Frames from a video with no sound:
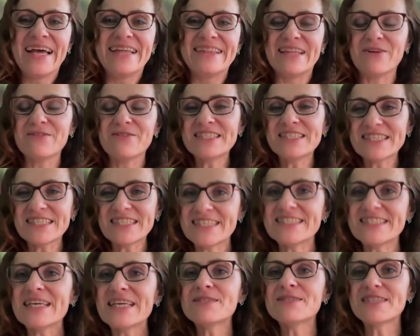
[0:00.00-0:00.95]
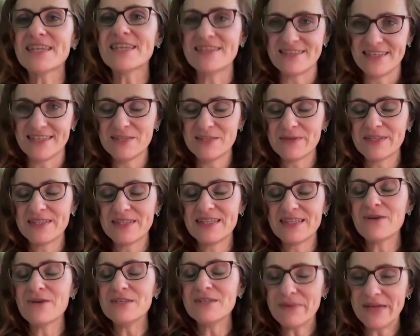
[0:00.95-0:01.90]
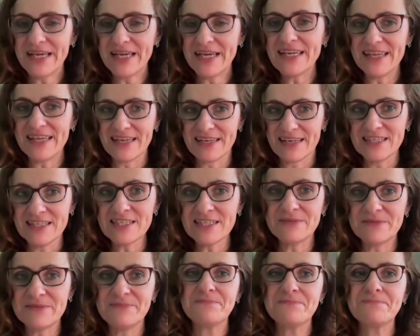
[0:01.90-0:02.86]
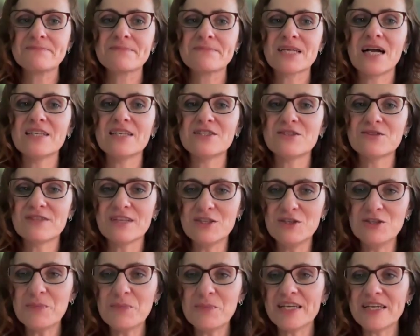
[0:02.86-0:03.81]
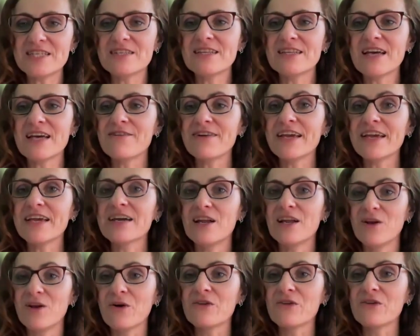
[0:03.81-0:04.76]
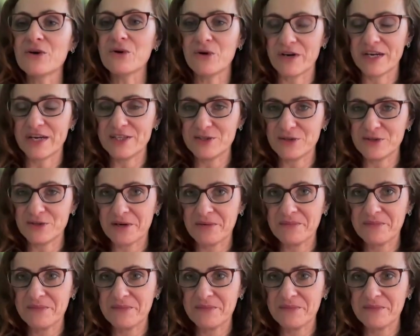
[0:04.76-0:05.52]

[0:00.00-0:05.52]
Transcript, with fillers: Now, this is the same sentence, but now in plain English. I saw the new patient hurrying along the corridor.